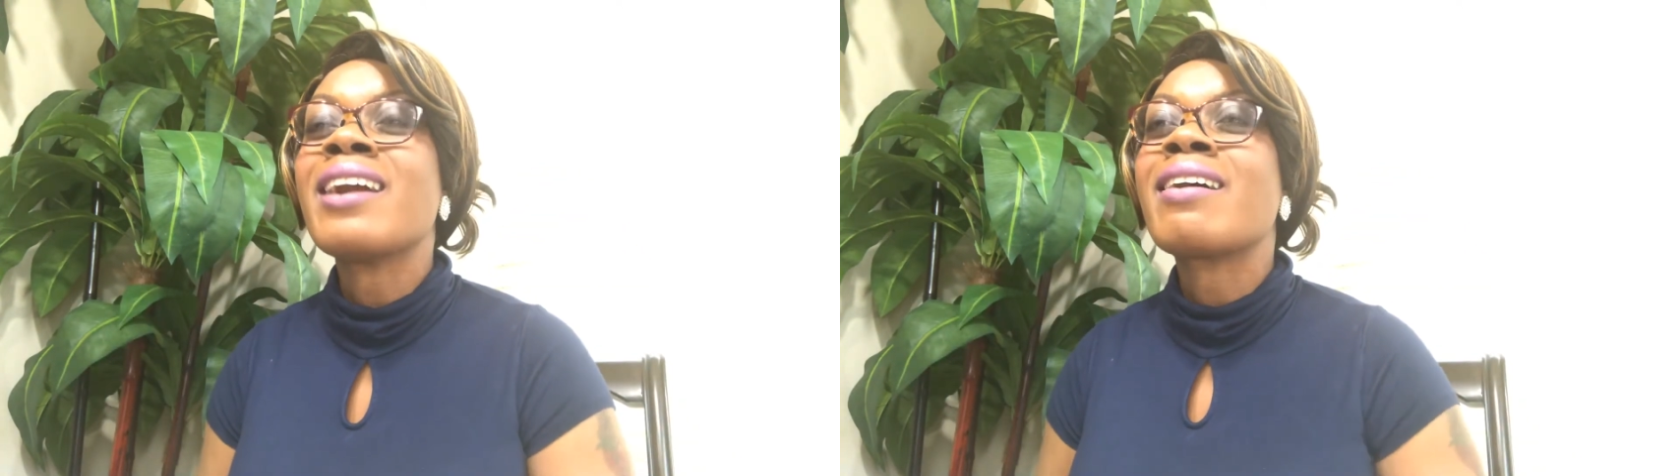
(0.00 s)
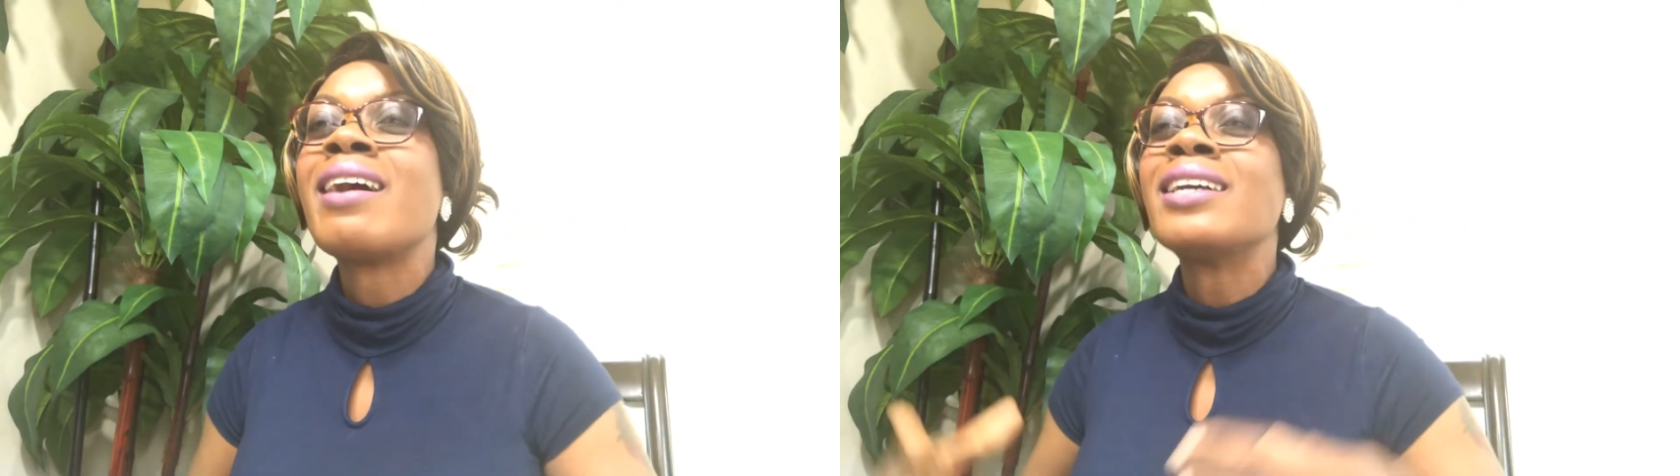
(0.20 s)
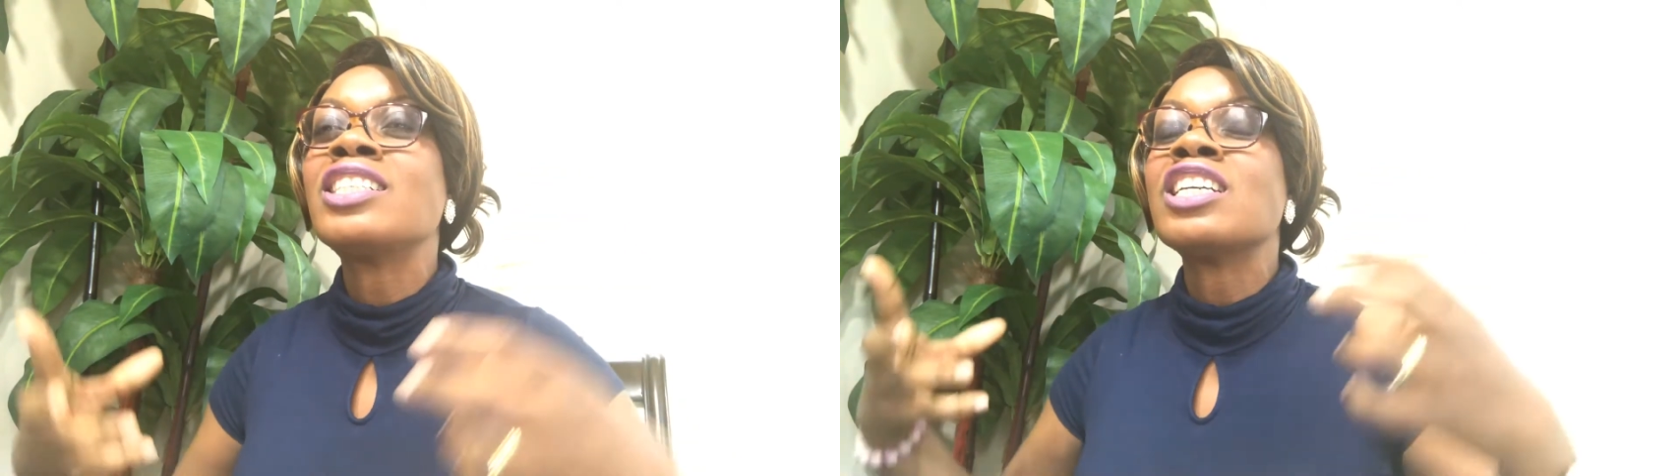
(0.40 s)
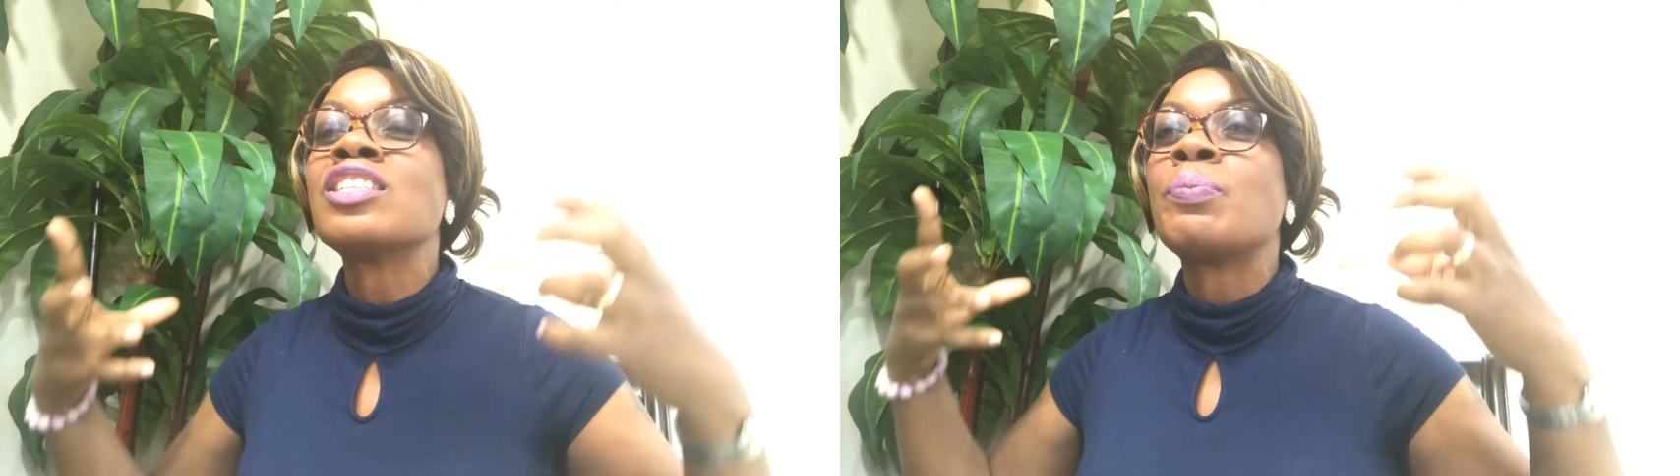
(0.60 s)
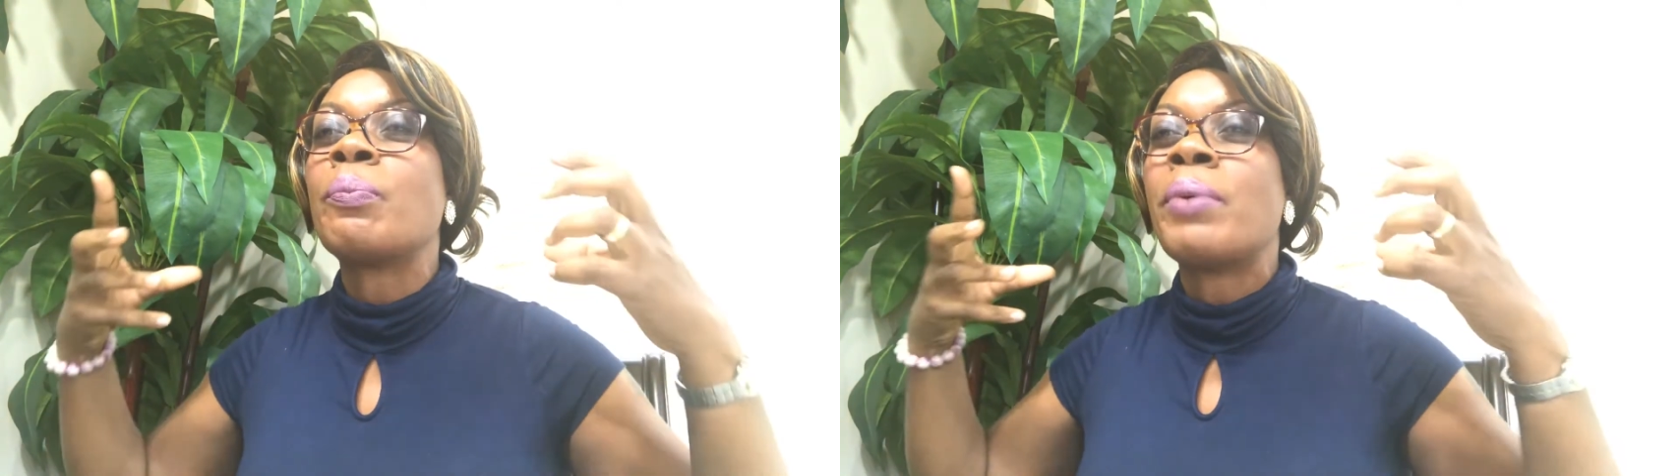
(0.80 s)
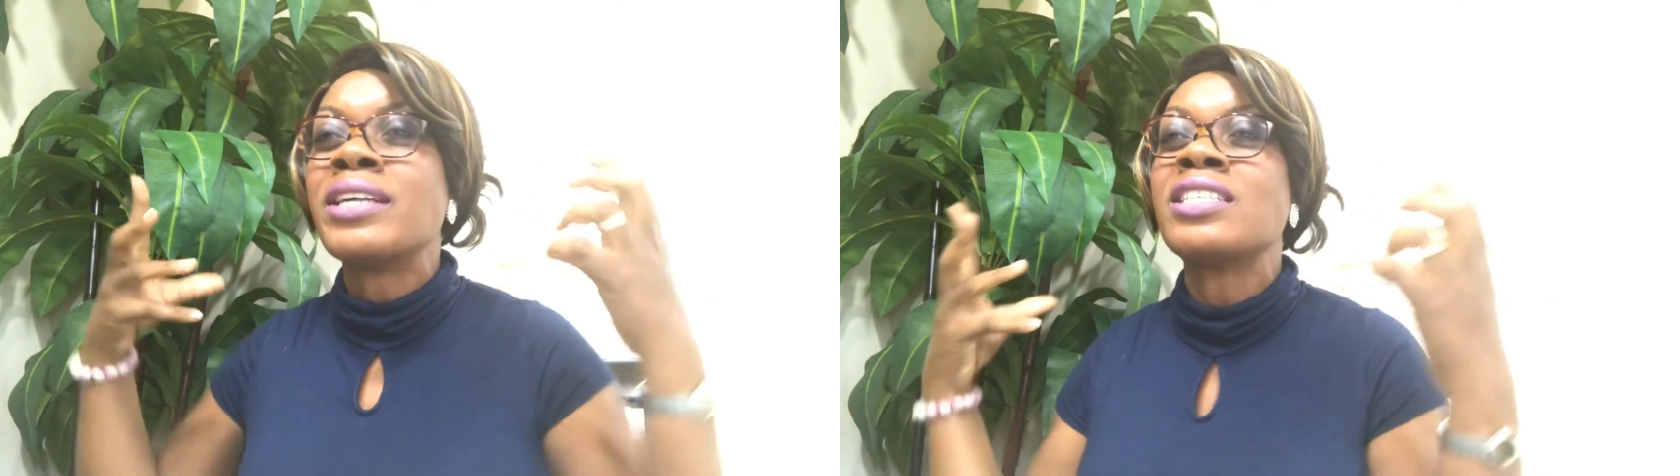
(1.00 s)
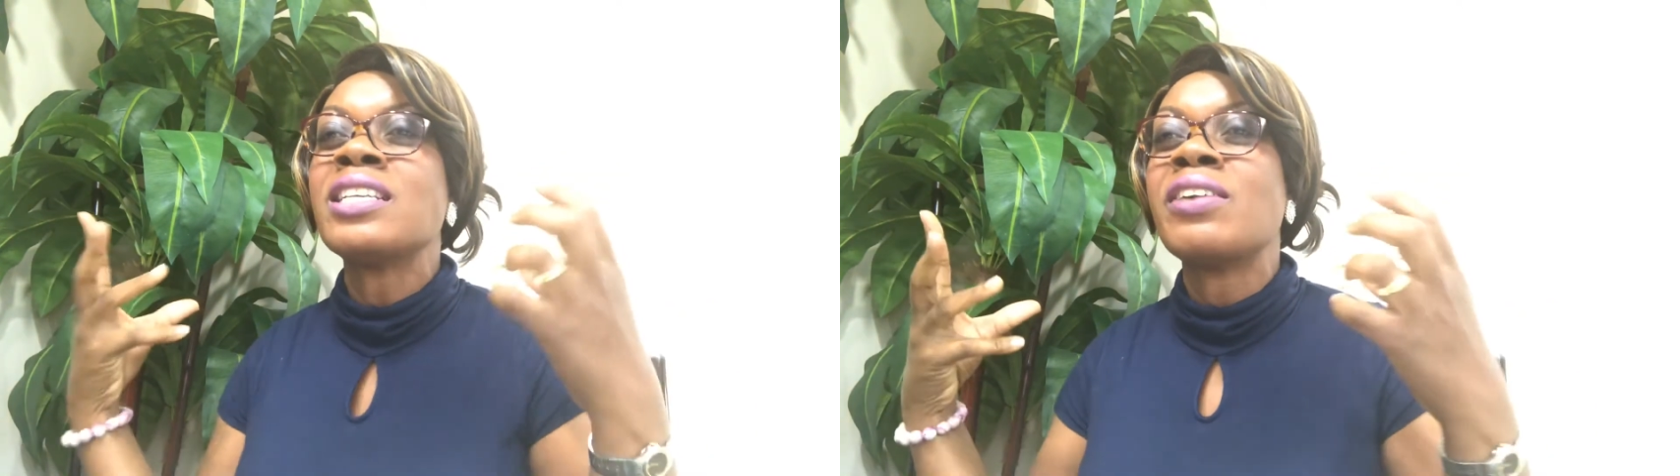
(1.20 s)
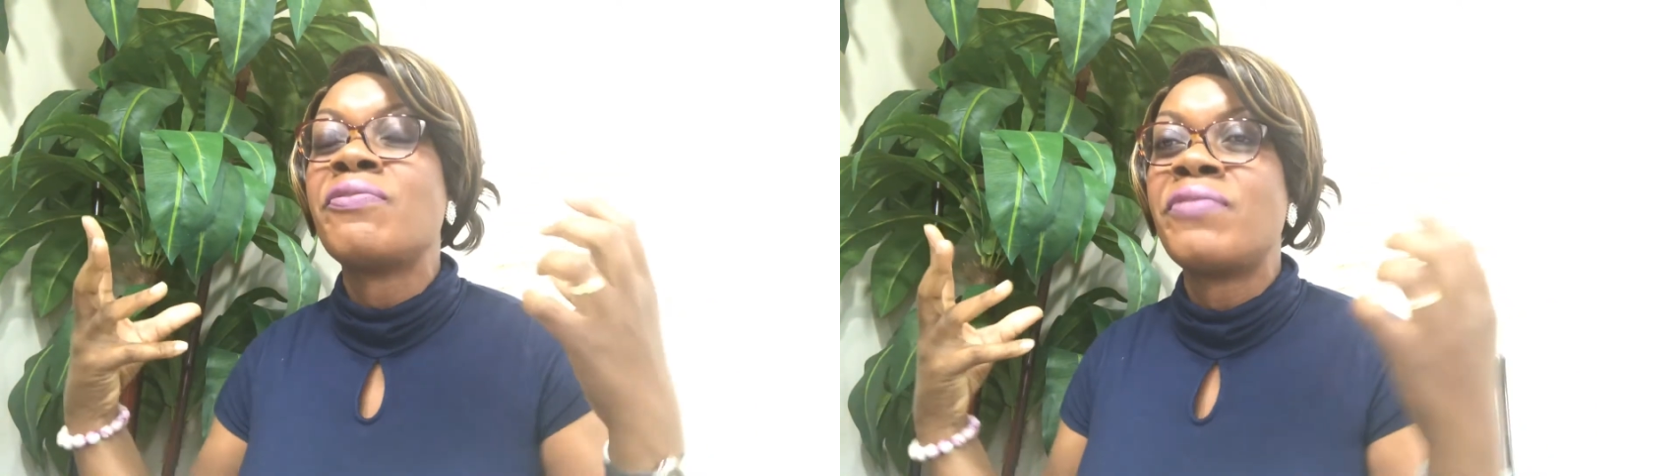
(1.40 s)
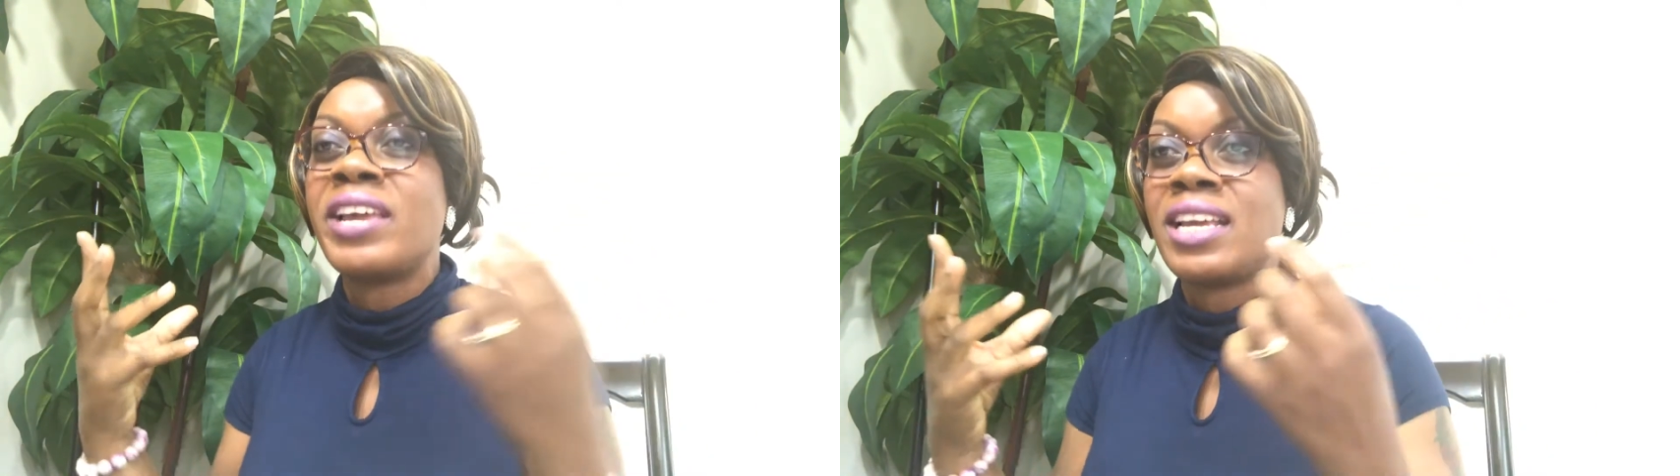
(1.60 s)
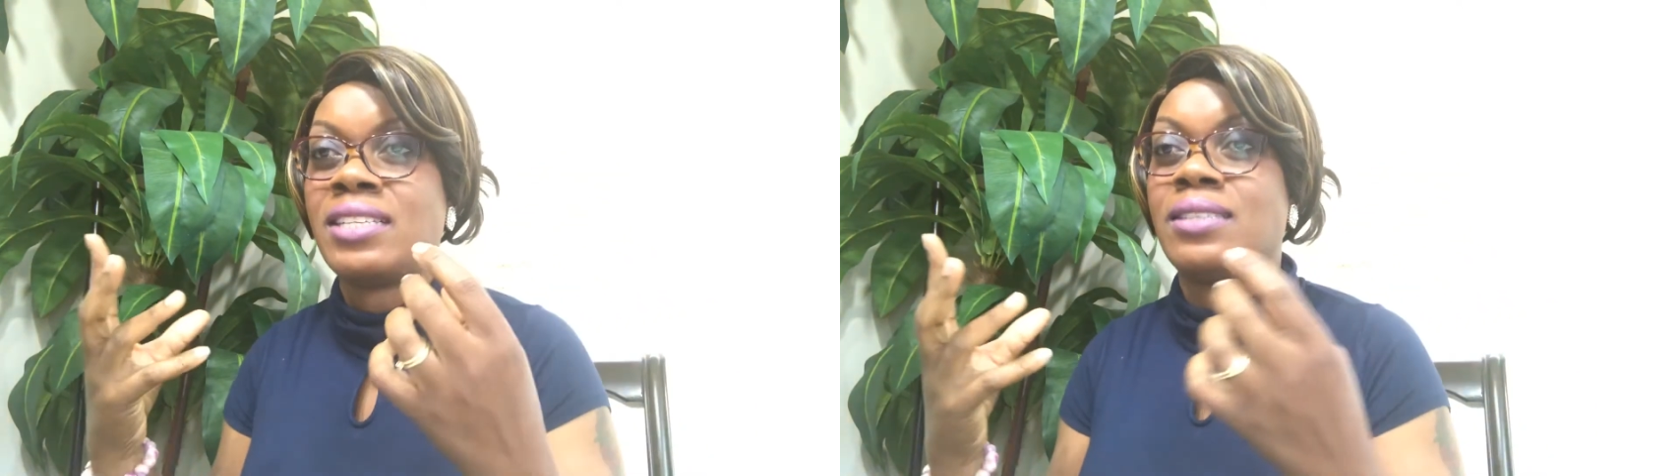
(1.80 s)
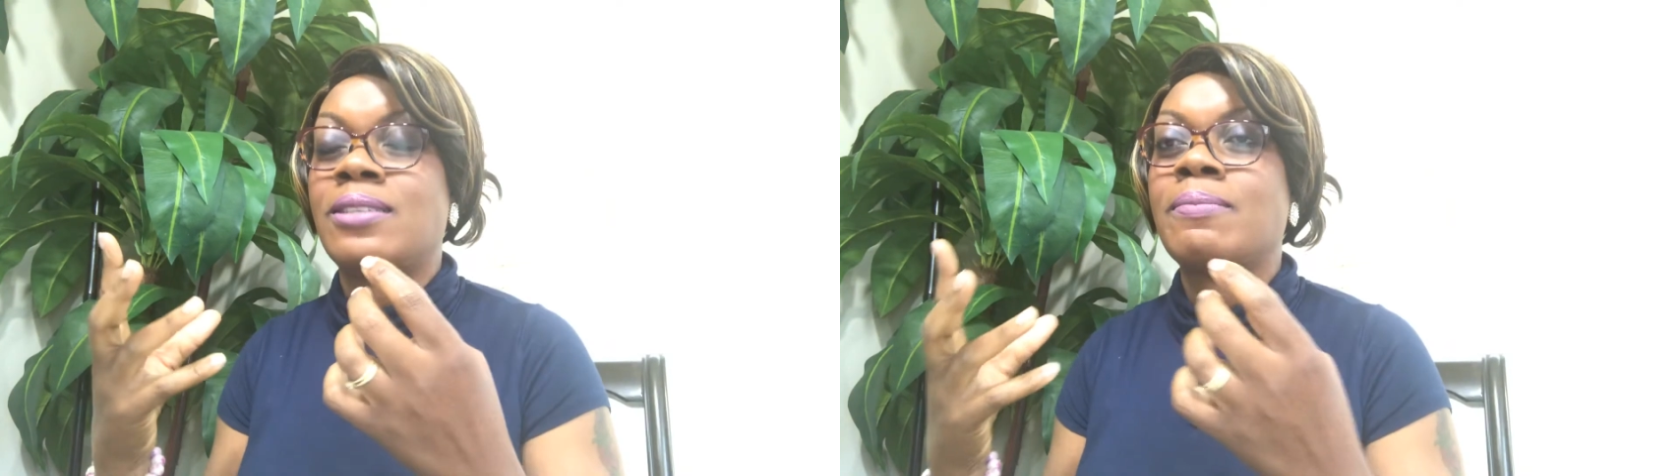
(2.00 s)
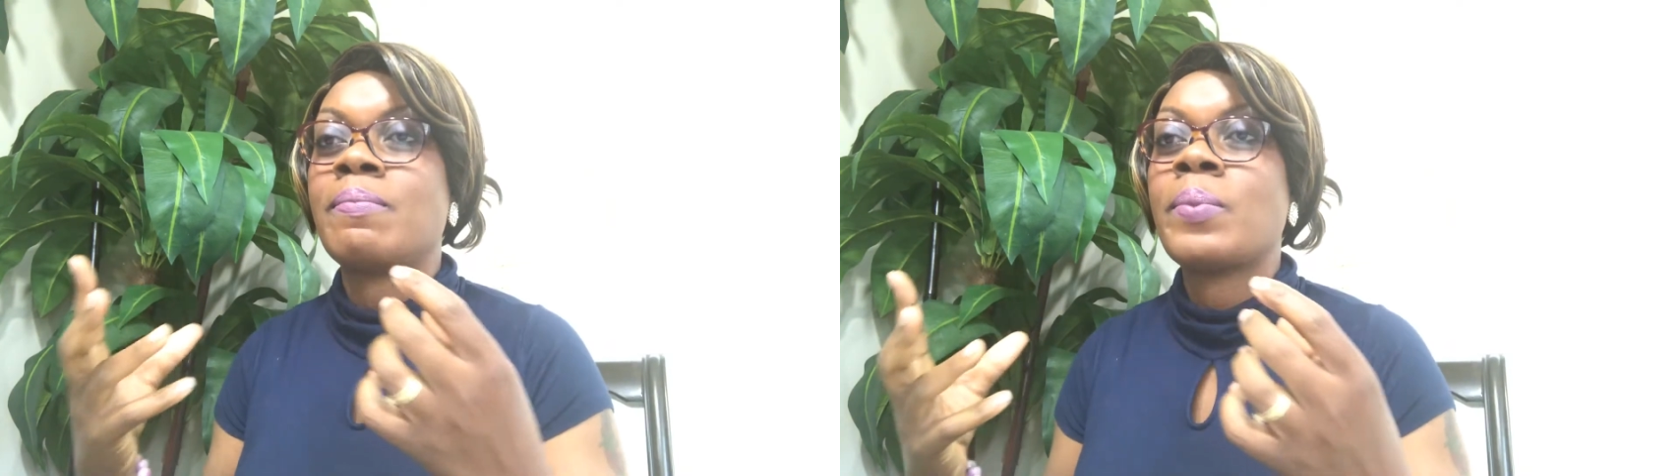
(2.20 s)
And God just brightened his face.